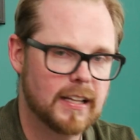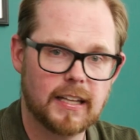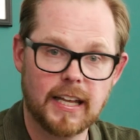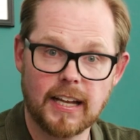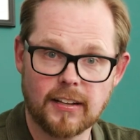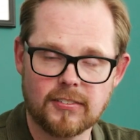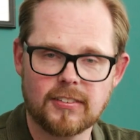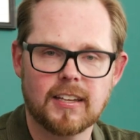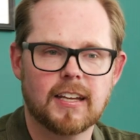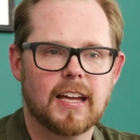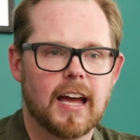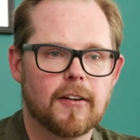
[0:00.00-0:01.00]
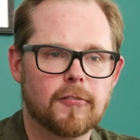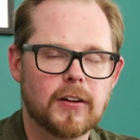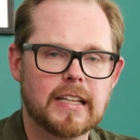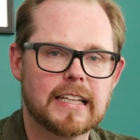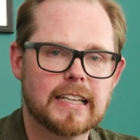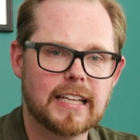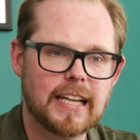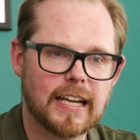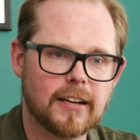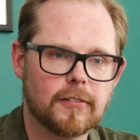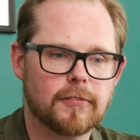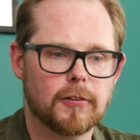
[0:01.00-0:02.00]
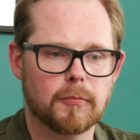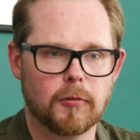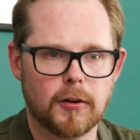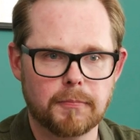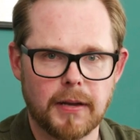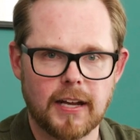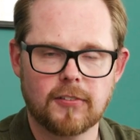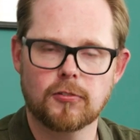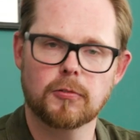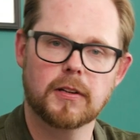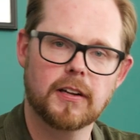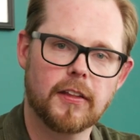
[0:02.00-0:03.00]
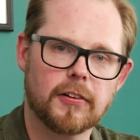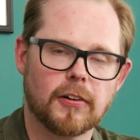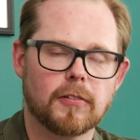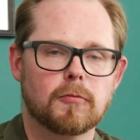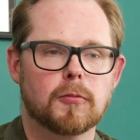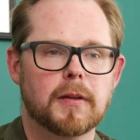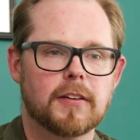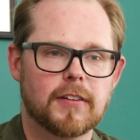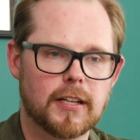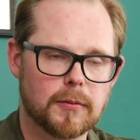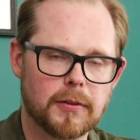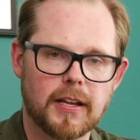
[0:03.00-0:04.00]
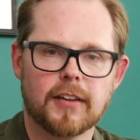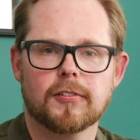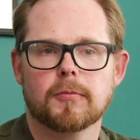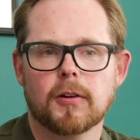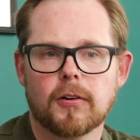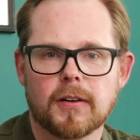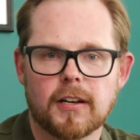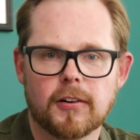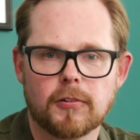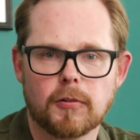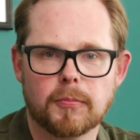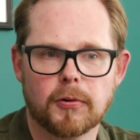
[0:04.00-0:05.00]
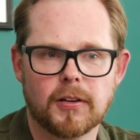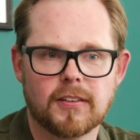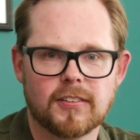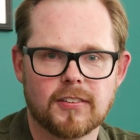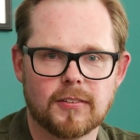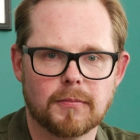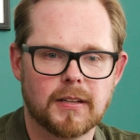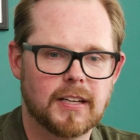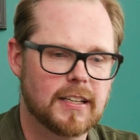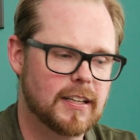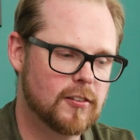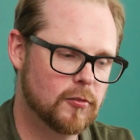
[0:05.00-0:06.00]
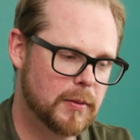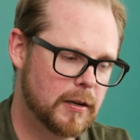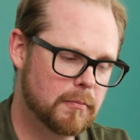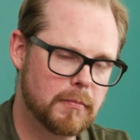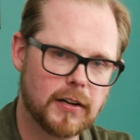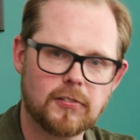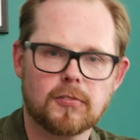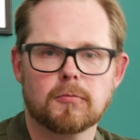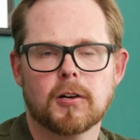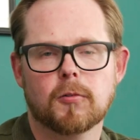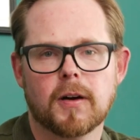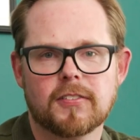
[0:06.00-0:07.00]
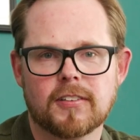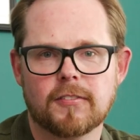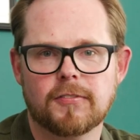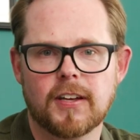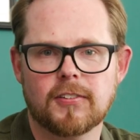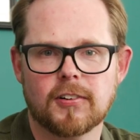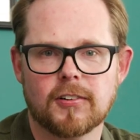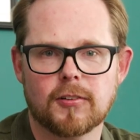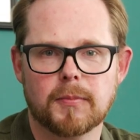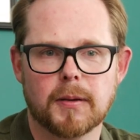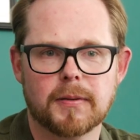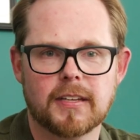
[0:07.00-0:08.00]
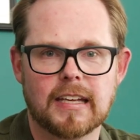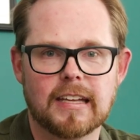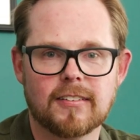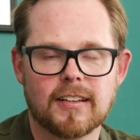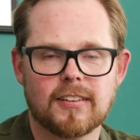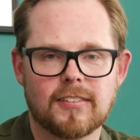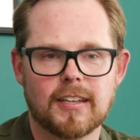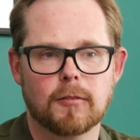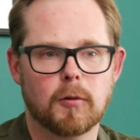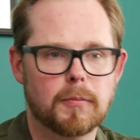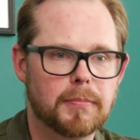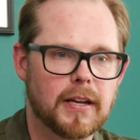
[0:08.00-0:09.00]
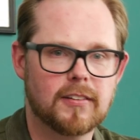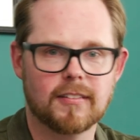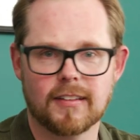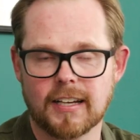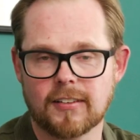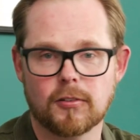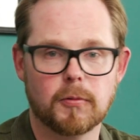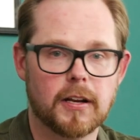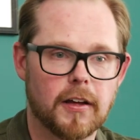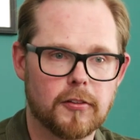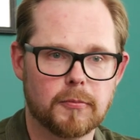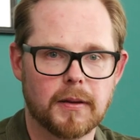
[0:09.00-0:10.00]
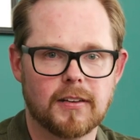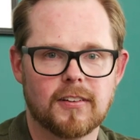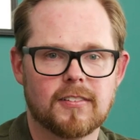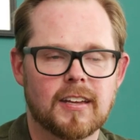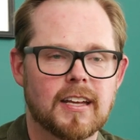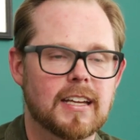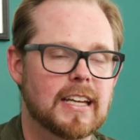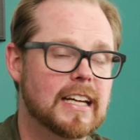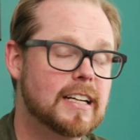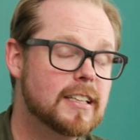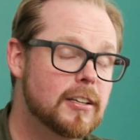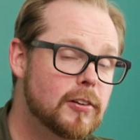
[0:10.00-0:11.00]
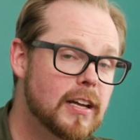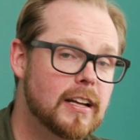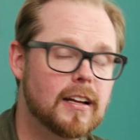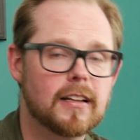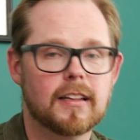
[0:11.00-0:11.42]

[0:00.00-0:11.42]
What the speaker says: Links. Every link from one page to another will be available as a row in our new reporting system. This has been a much requested feature to be able to easily see what pages link to what other pages, including